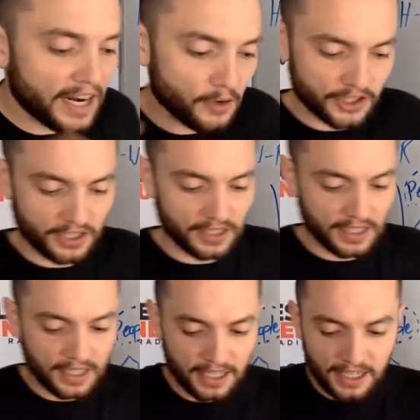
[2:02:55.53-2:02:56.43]
This is the red
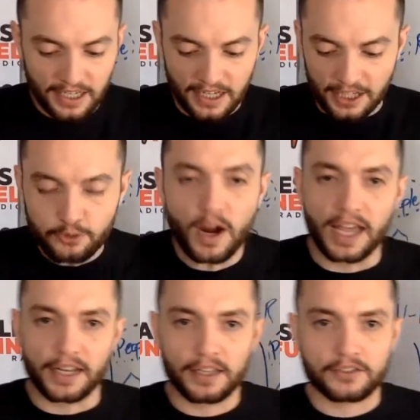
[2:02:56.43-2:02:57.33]
ocean.
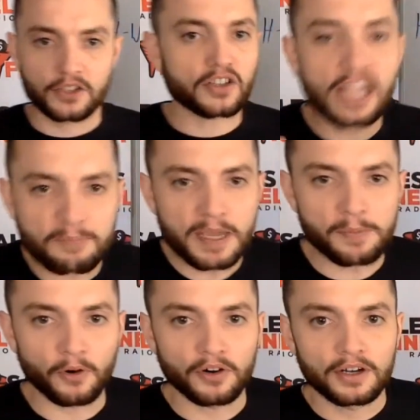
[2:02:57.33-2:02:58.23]
It's red.
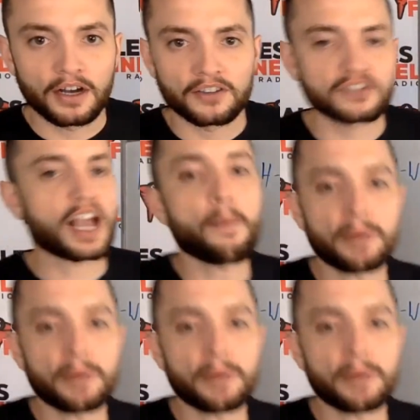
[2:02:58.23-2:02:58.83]
There's a lot of people.